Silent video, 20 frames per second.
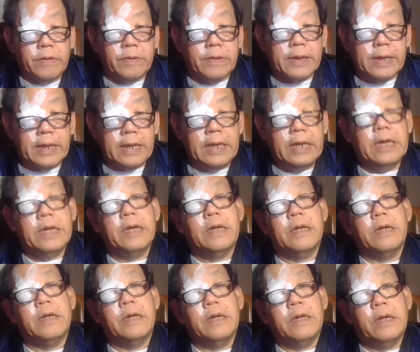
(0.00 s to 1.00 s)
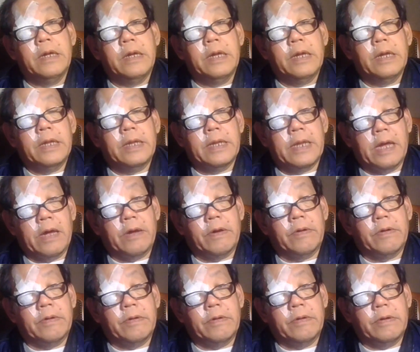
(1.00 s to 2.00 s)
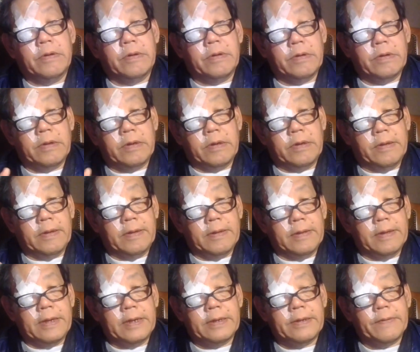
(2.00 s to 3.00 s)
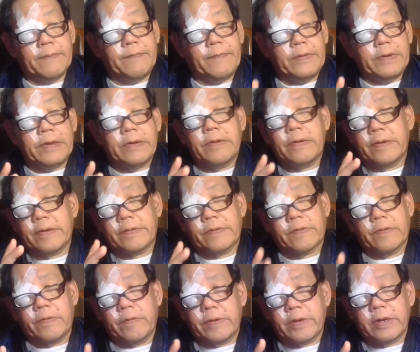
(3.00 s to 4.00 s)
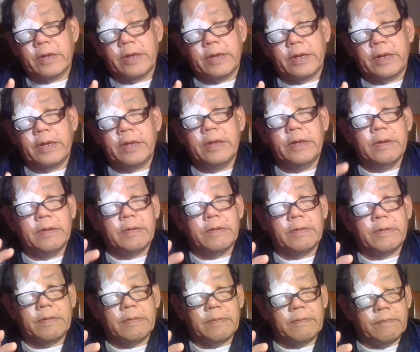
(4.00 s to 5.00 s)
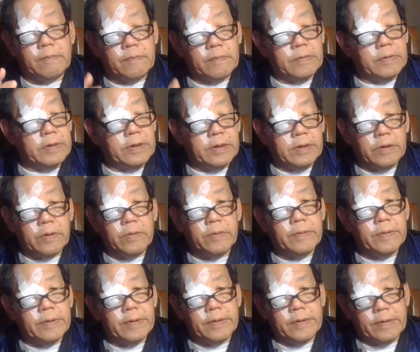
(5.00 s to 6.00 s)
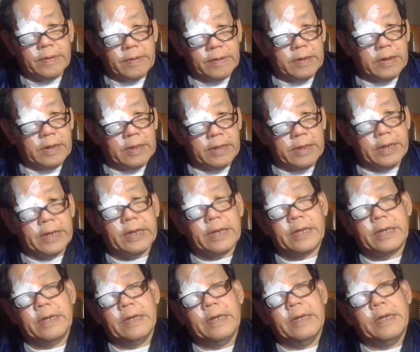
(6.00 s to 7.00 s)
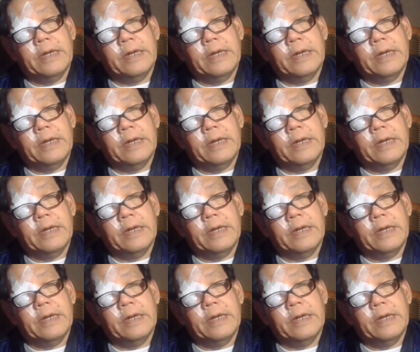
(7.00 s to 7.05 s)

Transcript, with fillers: Okay? Now, a lot of fear is going on. You know, I like